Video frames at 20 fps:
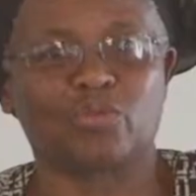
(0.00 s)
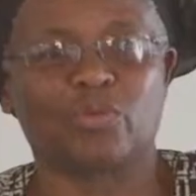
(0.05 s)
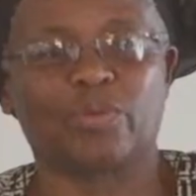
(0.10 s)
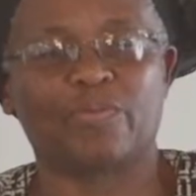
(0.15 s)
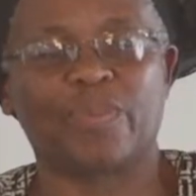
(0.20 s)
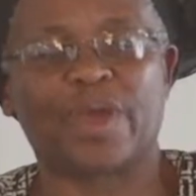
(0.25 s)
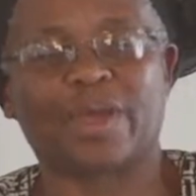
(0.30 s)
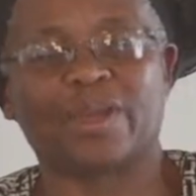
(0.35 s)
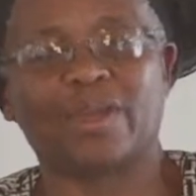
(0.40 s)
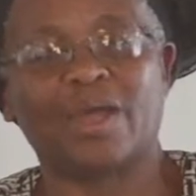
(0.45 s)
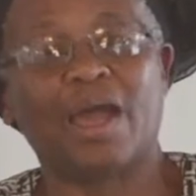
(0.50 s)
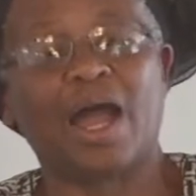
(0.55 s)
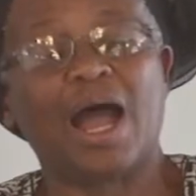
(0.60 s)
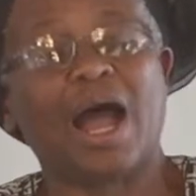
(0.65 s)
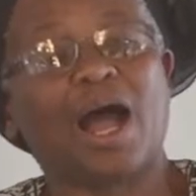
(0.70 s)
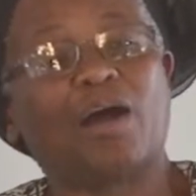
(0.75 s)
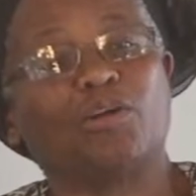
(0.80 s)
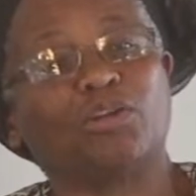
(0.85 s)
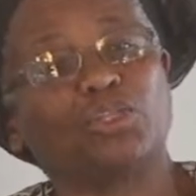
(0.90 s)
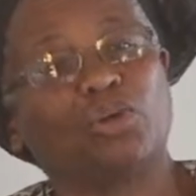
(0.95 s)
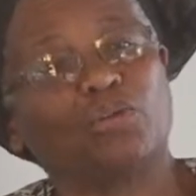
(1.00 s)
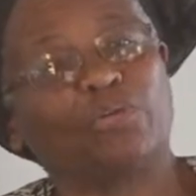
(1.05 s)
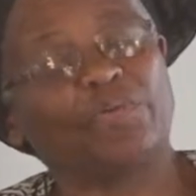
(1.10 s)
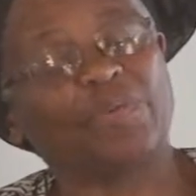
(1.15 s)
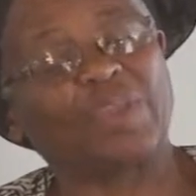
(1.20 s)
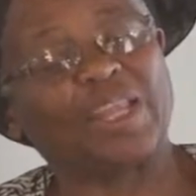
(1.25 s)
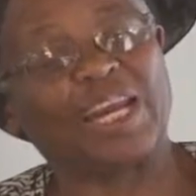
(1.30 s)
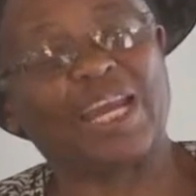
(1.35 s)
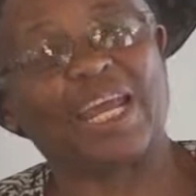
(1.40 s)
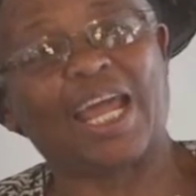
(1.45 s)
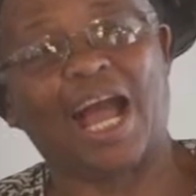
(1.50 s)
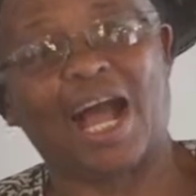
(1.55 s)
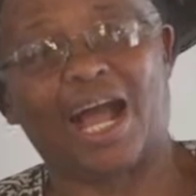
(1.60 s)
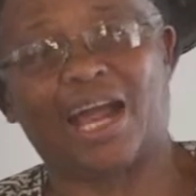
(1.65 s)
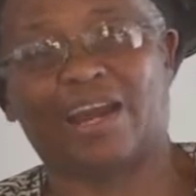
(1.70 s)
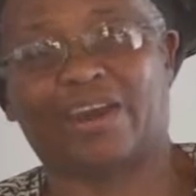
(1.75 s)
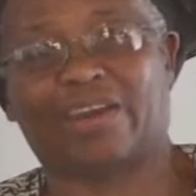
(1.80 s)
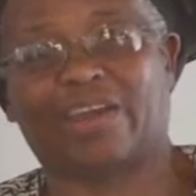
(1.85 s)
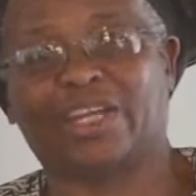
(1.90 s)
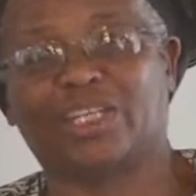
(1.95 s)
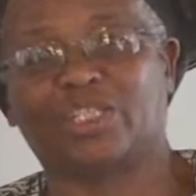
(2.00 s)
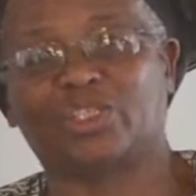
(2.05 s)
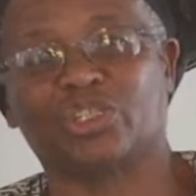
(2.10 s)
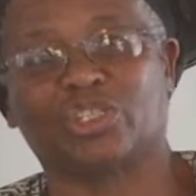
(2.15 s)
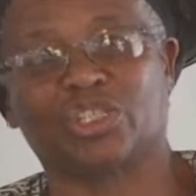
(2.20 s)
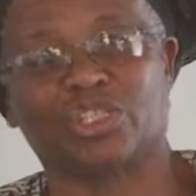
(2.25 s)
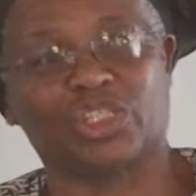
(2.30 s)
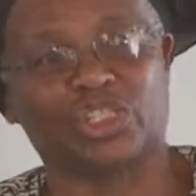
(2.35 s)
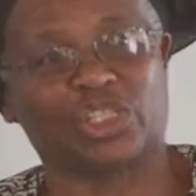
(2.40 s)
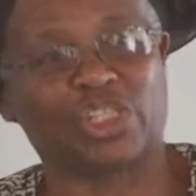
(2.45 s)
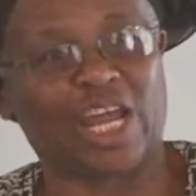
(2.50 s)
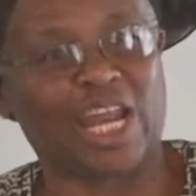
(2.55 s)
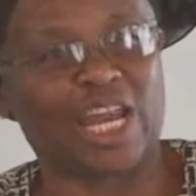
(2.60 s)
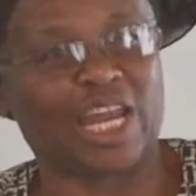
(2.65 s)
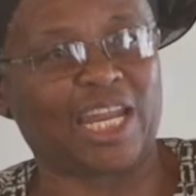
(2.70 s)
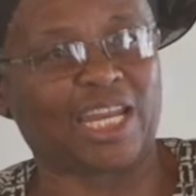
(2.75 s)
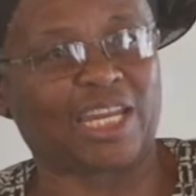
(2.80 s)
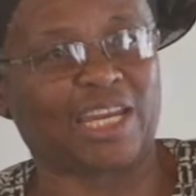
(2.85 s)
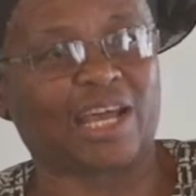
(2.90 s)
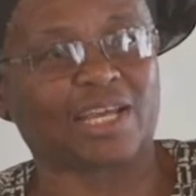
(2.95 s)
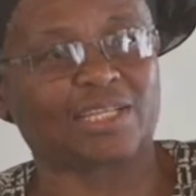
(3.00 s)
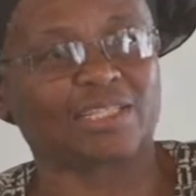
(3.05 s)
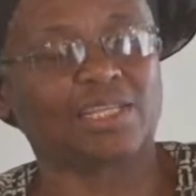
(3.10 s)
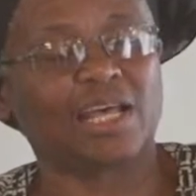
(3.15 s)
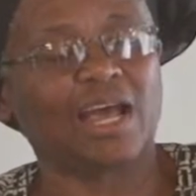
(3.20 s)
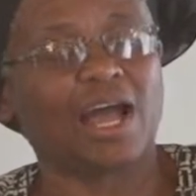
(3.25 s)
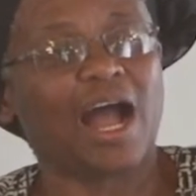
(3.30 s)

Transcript: women. Out of 300 traditional leaders,